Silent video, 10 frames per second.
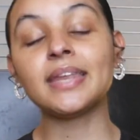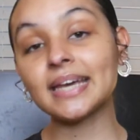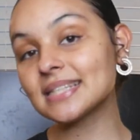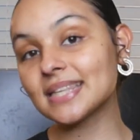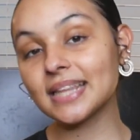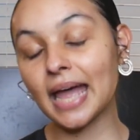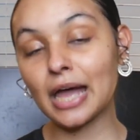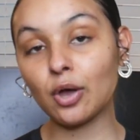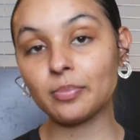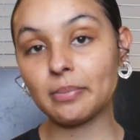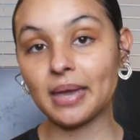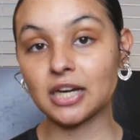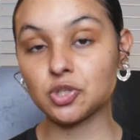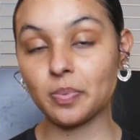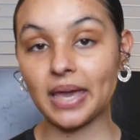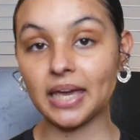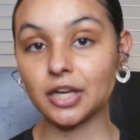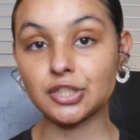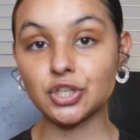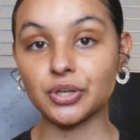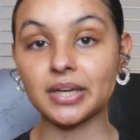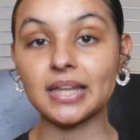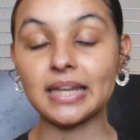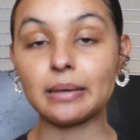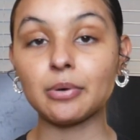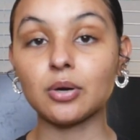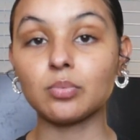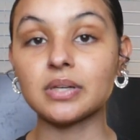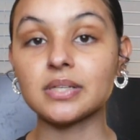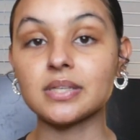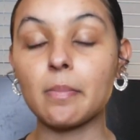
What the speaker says: The next thing that helped me manage pain during labor was